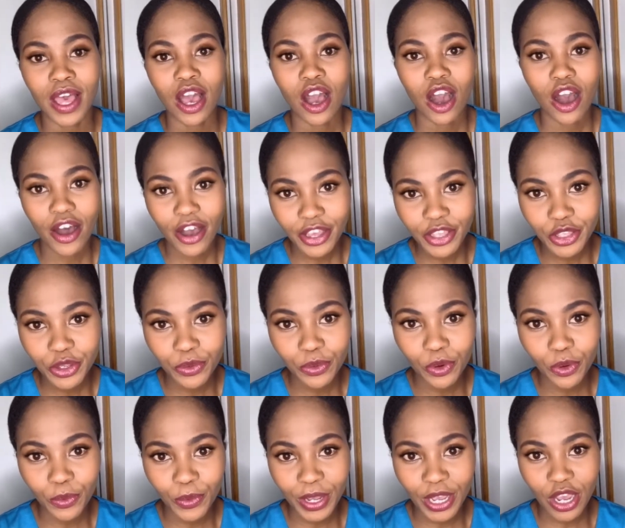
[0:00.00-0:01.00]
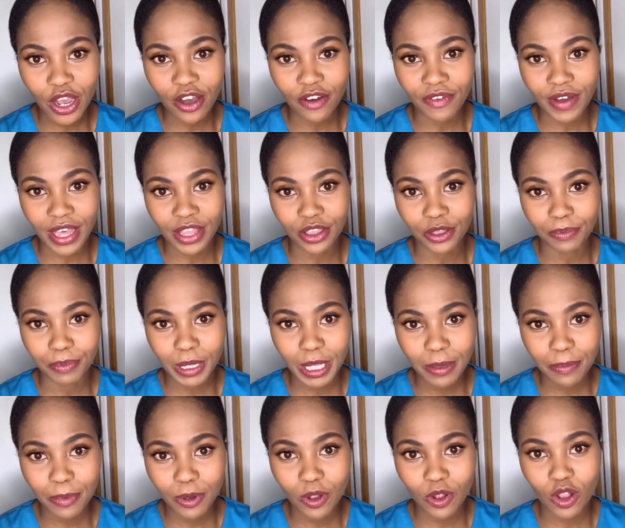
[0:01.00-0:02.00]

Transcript: are you aware of other people?